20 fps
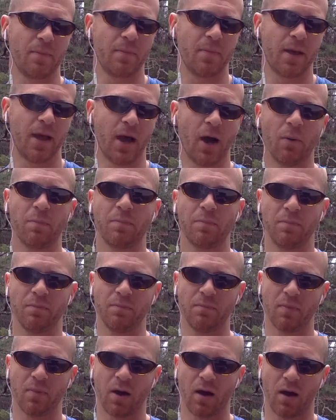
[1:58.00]
help
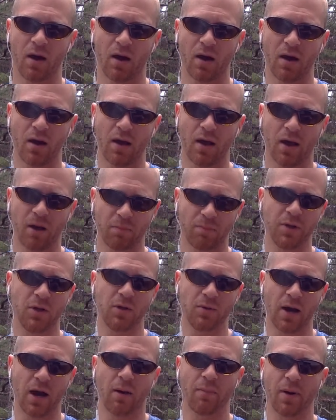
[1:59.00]

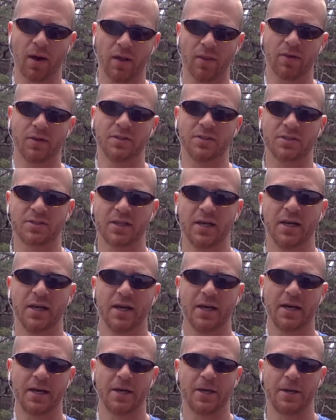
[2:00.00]
you help others
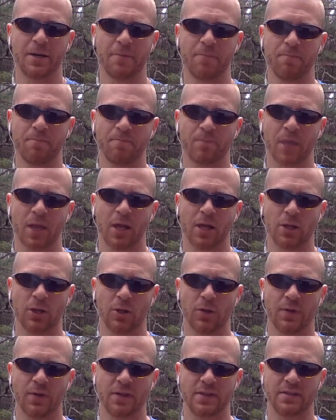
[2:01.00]

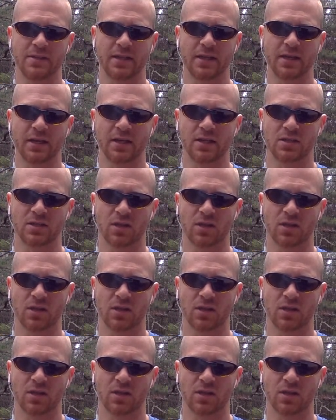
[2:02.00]
learn these things.